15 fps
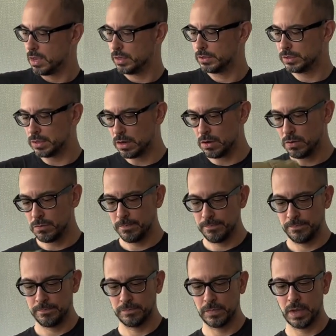So
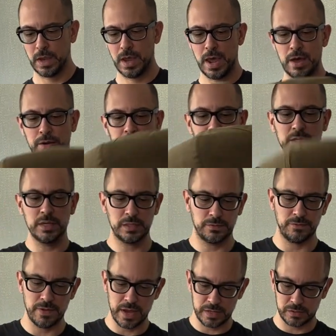how does this
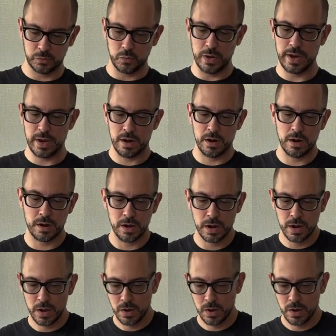vest wear?